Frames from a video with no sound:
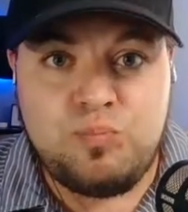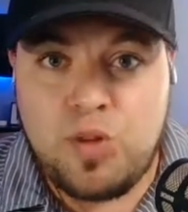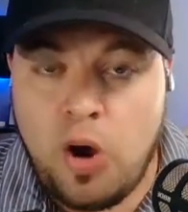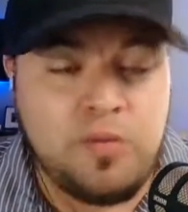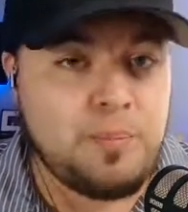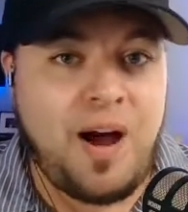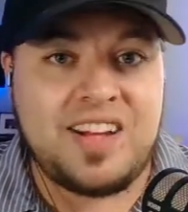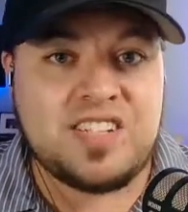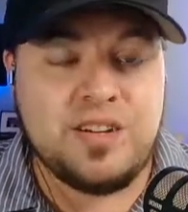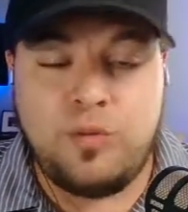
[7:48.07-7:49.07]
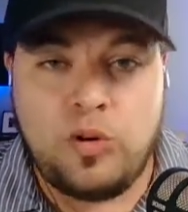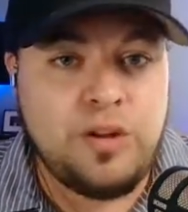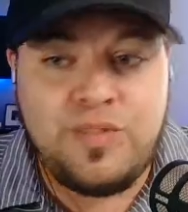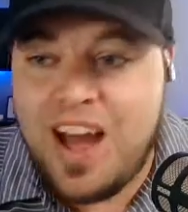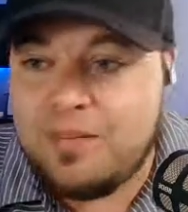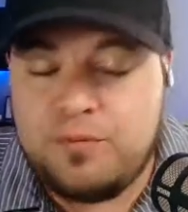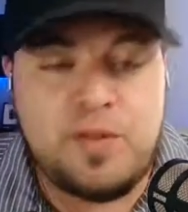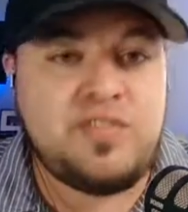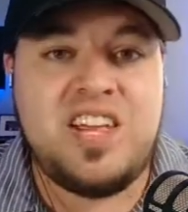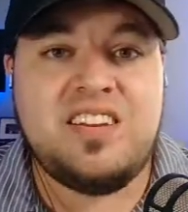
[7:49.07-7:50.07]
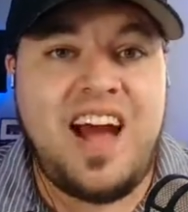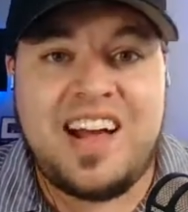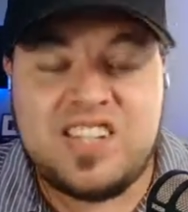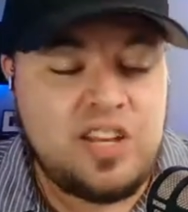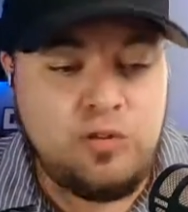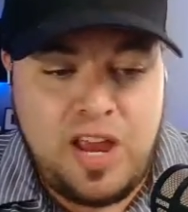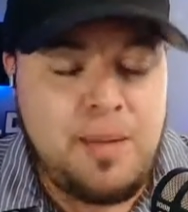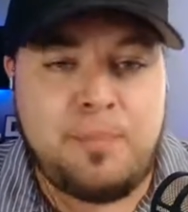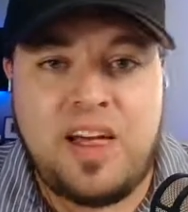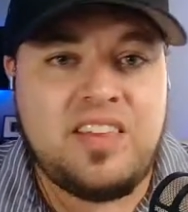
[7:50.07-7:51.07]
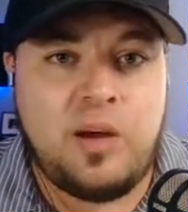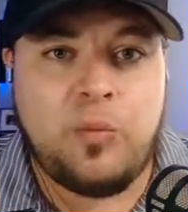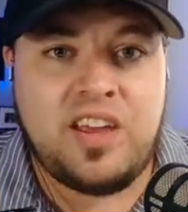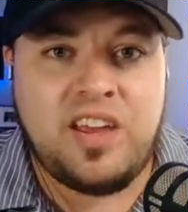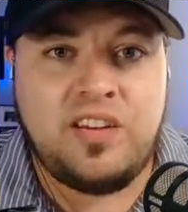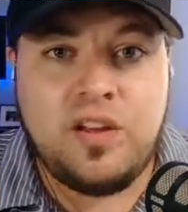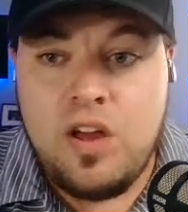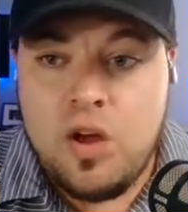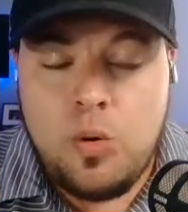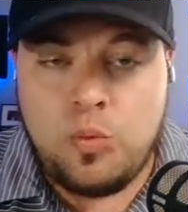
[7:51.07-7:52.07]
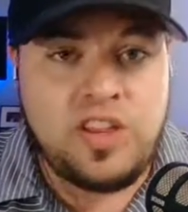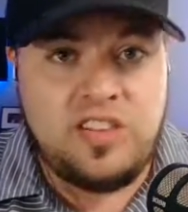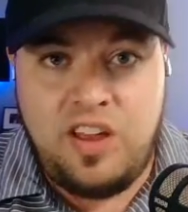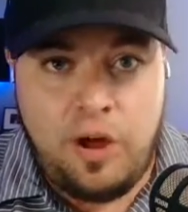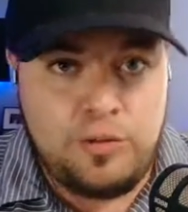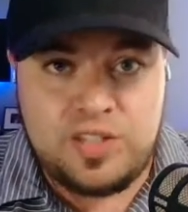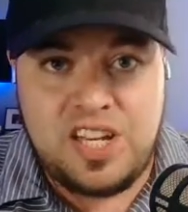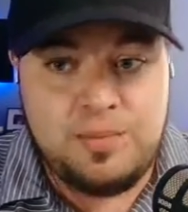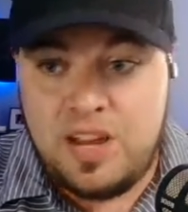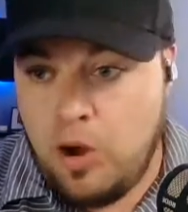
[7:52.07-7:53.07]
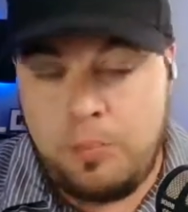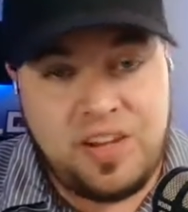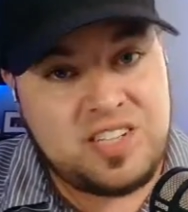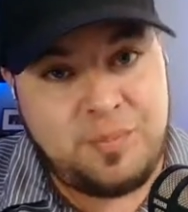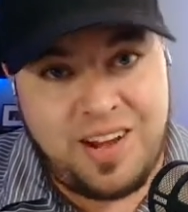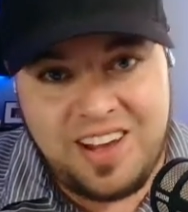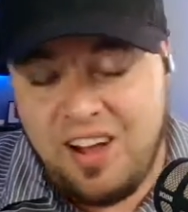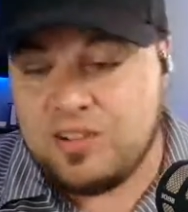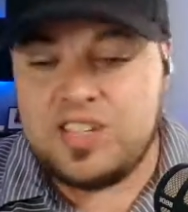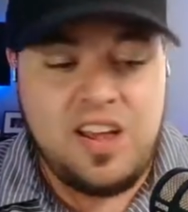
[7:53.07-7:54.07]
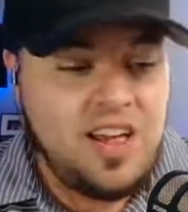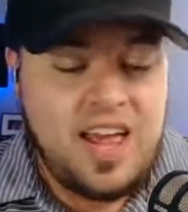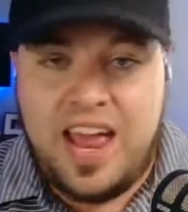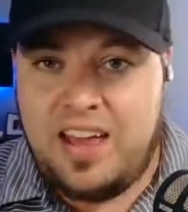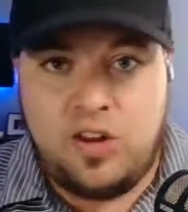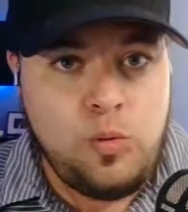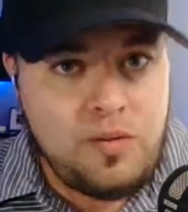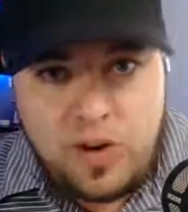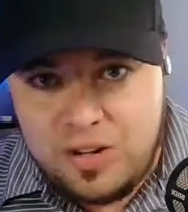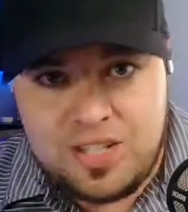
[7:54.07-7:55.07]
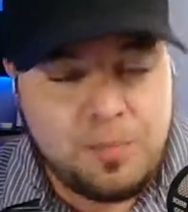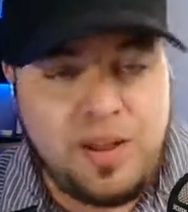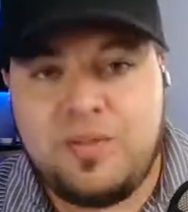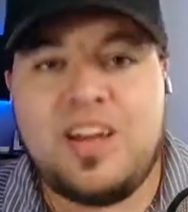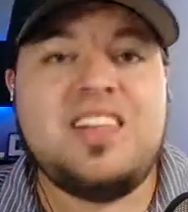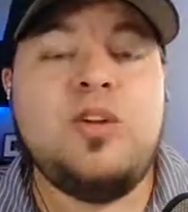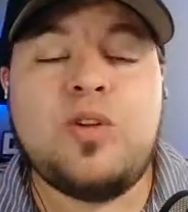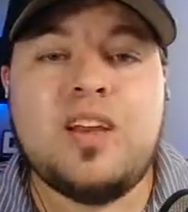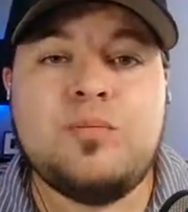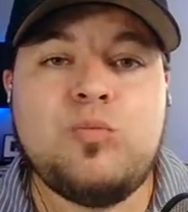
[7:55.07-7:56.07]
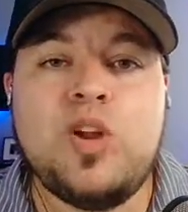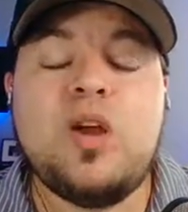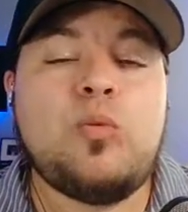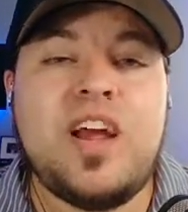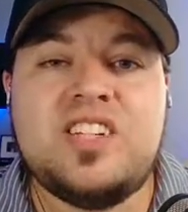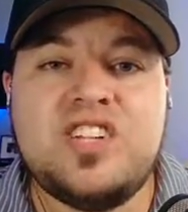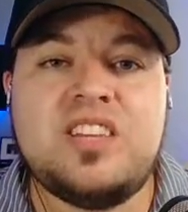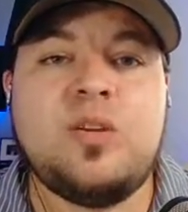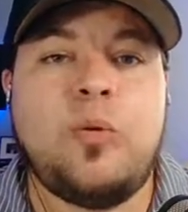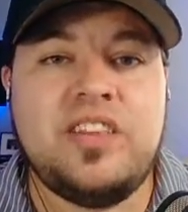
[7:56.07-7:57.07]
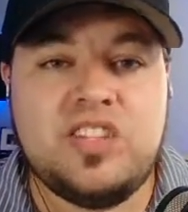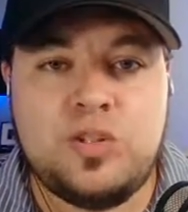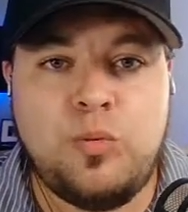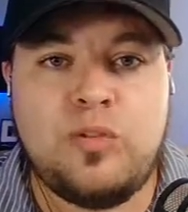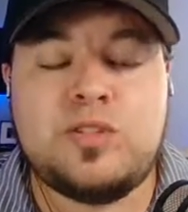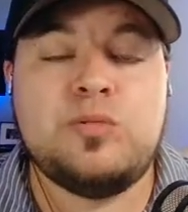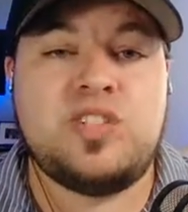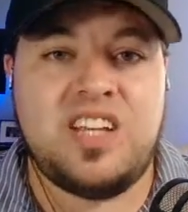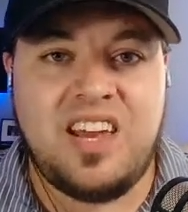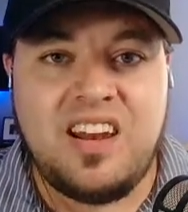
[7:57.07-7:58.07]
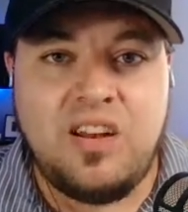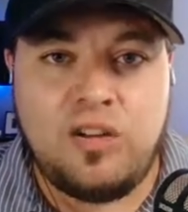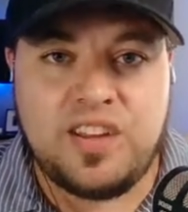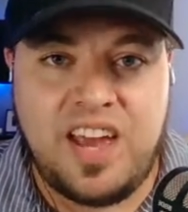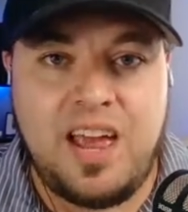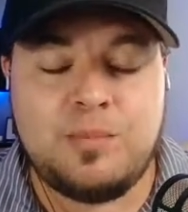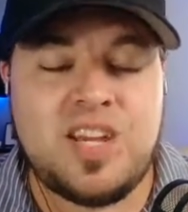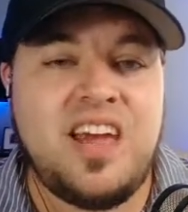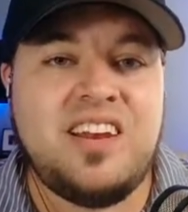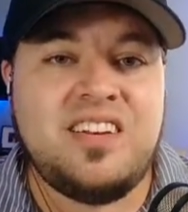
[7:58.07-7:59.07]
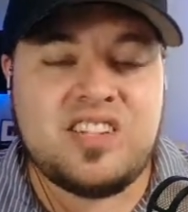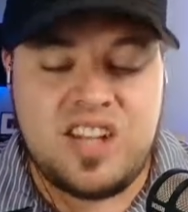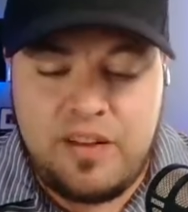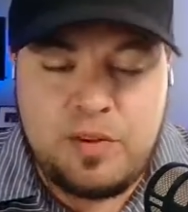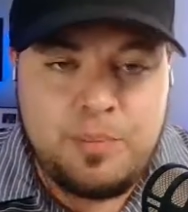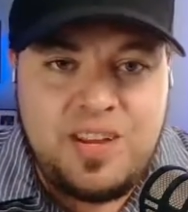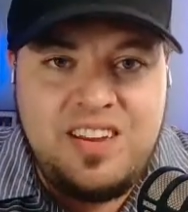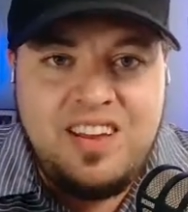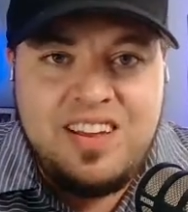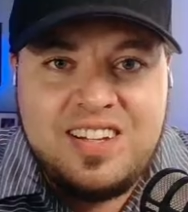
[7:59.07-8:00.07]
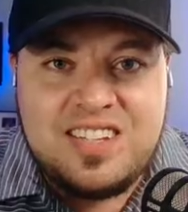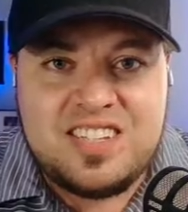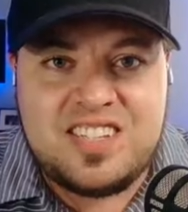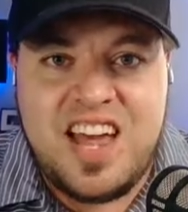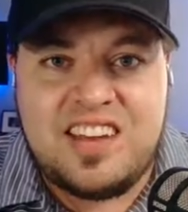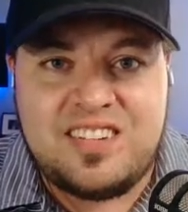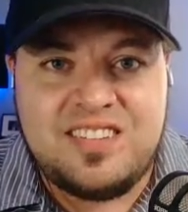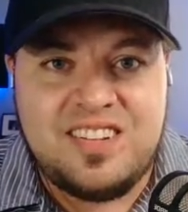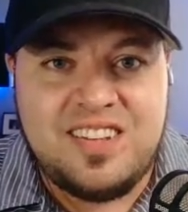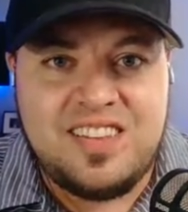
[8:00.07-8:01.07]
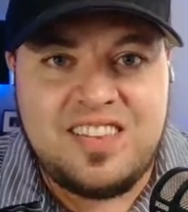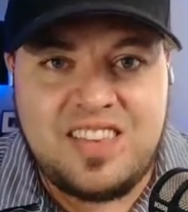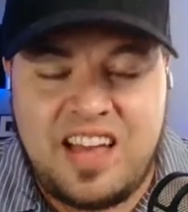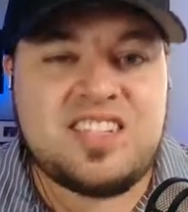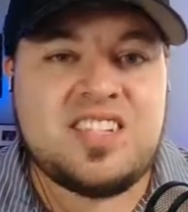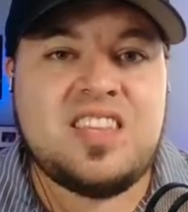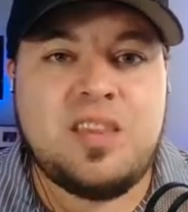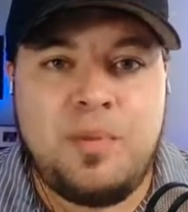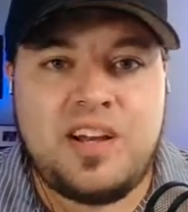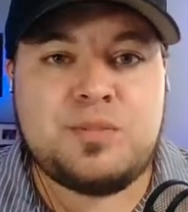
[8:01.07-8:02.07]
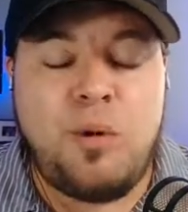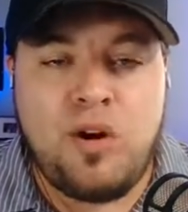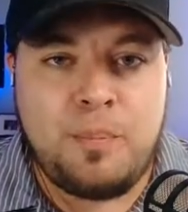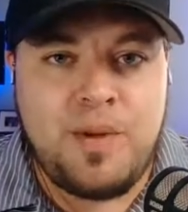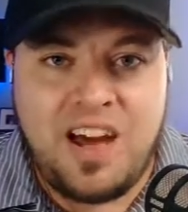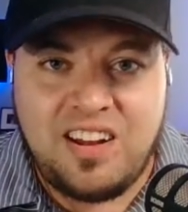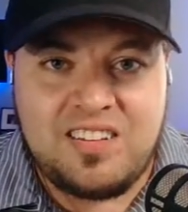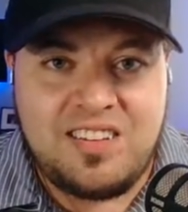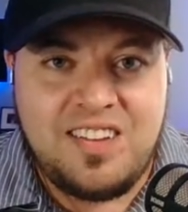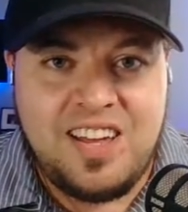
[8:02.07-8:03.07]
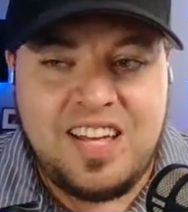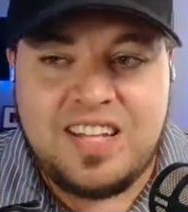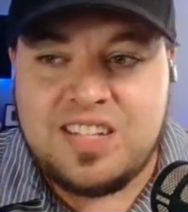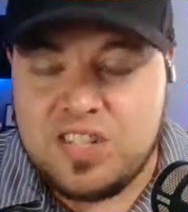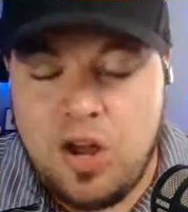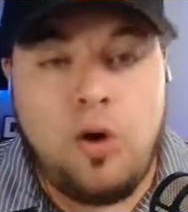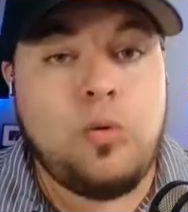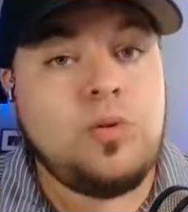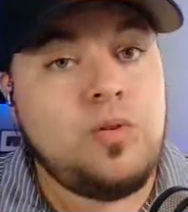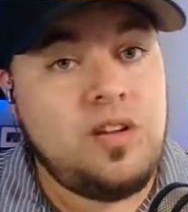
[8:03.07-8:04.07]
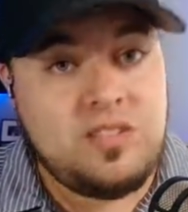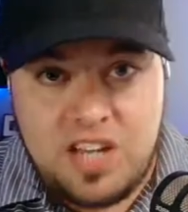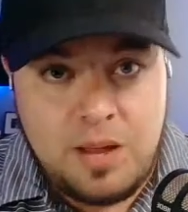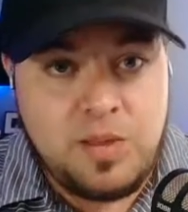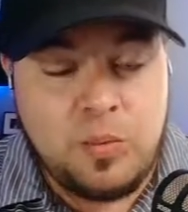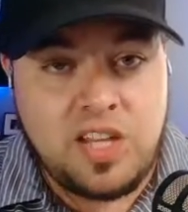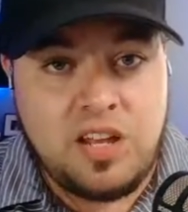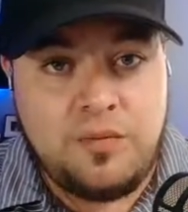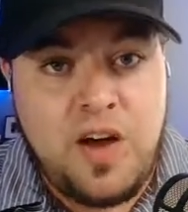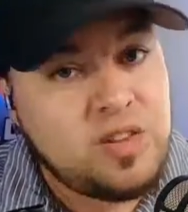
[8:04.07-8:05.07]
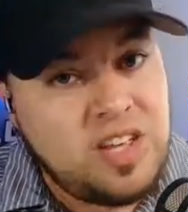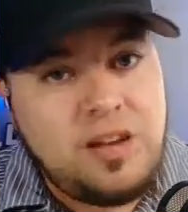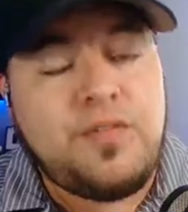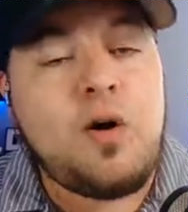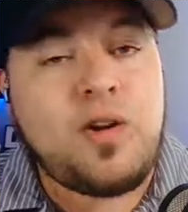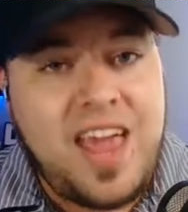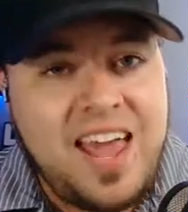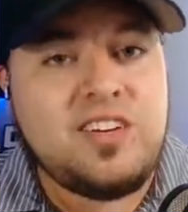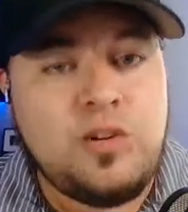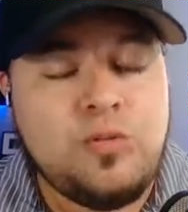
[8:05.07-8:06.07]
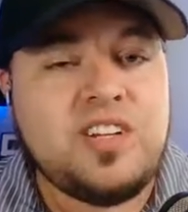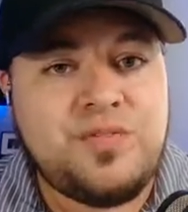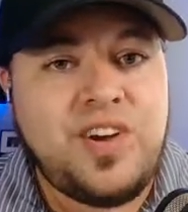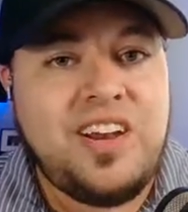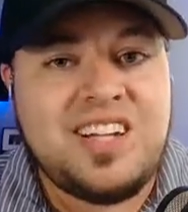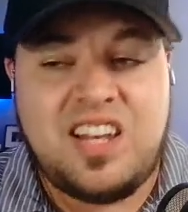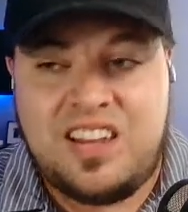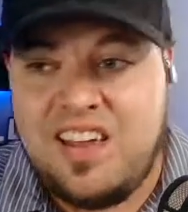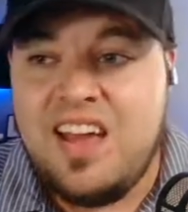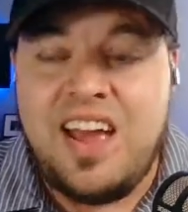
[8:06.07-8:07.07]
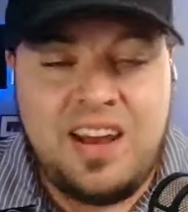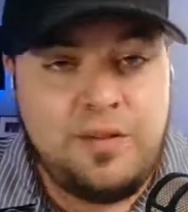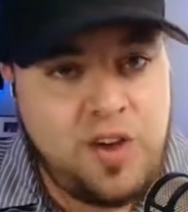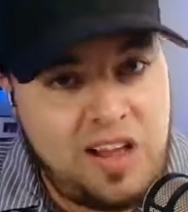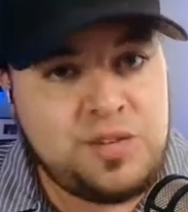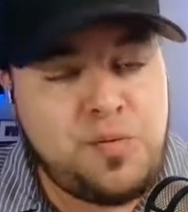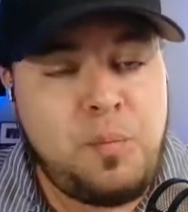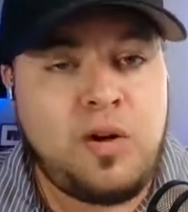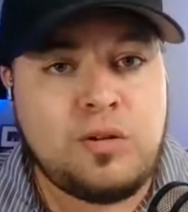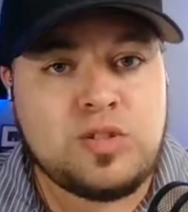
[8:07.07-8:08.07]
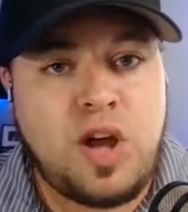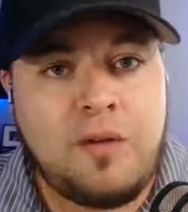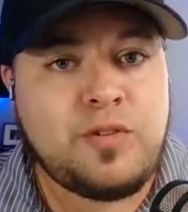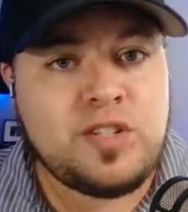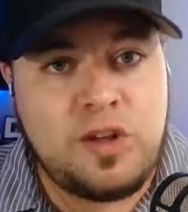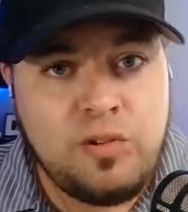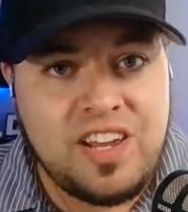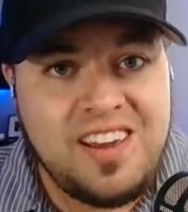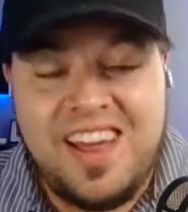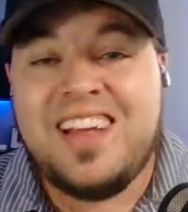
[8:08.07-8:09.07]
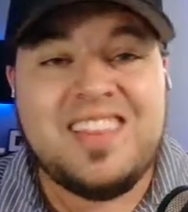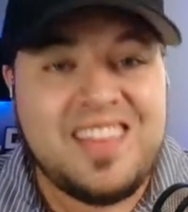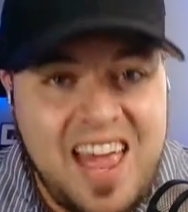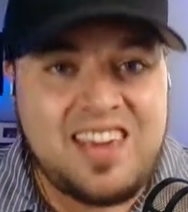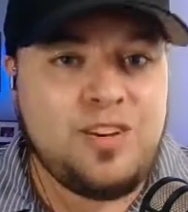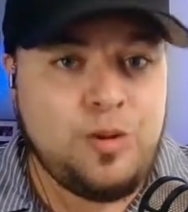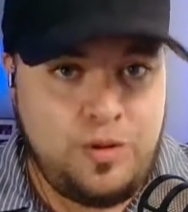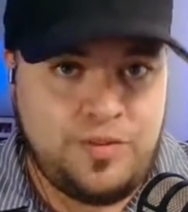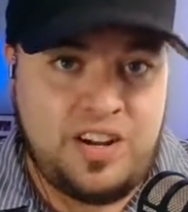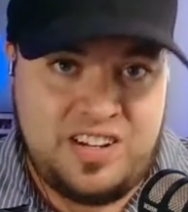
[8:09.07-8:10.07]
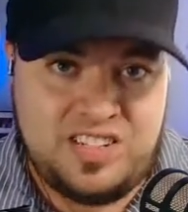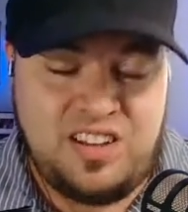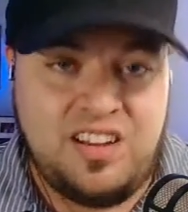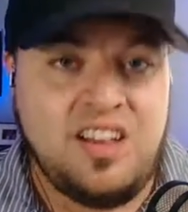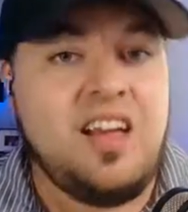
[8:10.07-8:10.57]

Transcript: COVID positive, or you've got 15 guys and you can't play that weekend, well, then the other team can go play somebody else, and whoever else can play. You can rearrange it the way that you want to to get in all the games, and it doesn't have to be set. That's the best part about it. So, same thing with the NFL. The NFL can do this very easily. And if college football goes conference only, they can do it very easily.